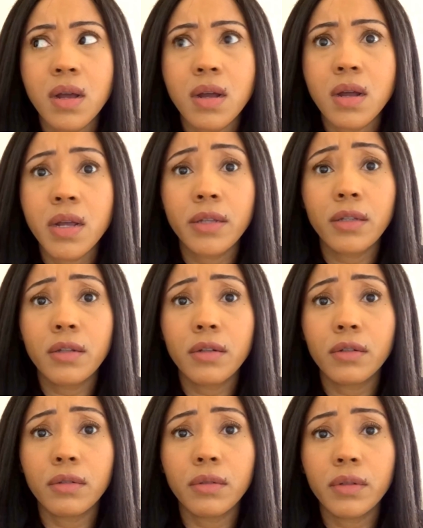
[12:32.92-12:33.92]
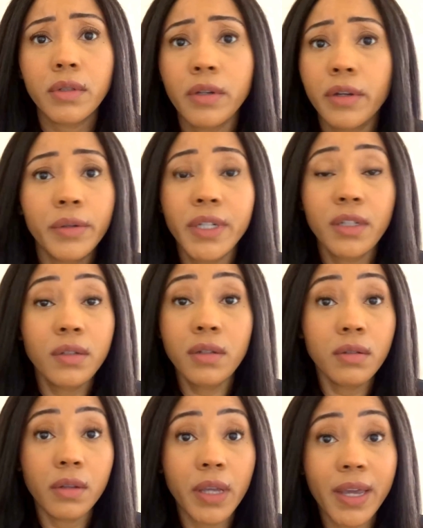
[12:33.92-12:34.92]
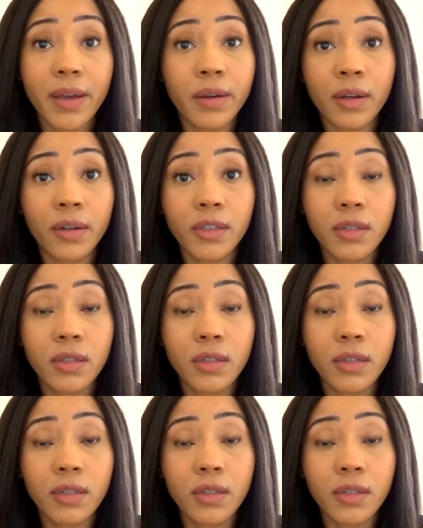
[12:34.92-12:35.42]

it's not, he doesn't hit her.